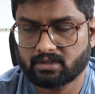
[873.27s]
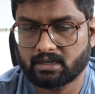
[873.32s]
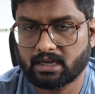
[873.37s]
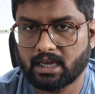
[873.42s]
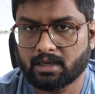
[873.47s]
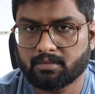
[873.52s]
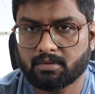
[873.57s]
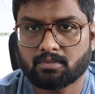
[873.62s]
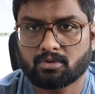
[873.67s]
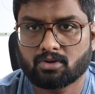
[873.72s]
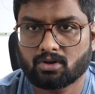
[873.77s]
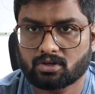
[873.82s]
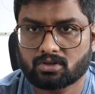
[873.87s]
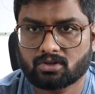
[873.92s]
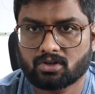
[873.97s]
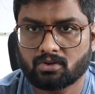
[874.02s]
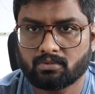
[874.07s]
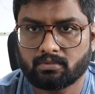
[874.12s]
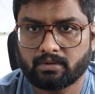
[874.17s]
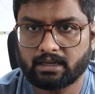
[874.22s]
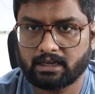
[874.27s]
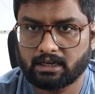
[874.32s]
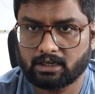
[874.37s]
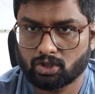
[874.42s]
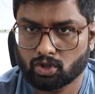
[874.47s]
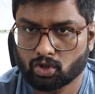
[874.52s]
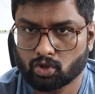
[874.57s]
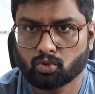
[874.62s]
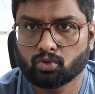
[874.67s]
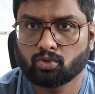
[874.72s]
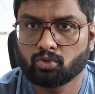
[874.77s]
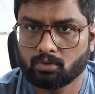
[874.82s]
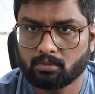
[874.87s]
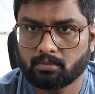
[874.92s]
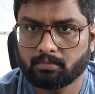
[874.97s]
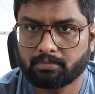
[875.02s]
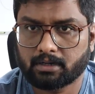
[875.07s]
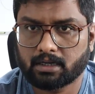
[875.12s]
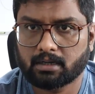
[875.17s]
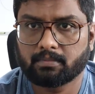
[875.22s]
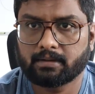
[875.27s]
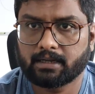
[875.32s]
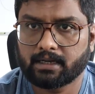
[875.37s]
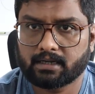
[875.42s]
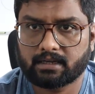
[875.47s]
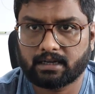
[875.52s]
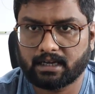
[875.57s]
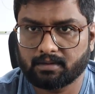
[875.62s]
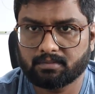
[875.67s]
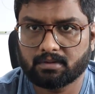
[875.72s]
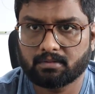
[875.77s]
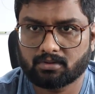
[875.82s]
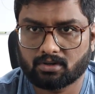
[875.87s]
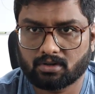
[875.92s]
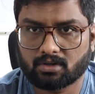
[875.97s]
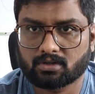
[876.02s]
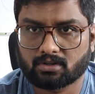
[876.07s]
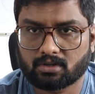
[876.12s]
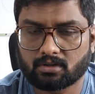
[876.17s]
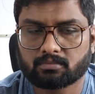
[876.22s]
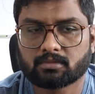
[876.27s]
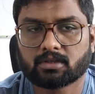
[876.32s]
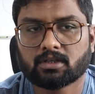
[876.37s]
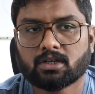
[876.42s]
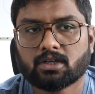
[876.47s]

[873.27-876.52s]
I B M dot com and to prub at I B M dot com.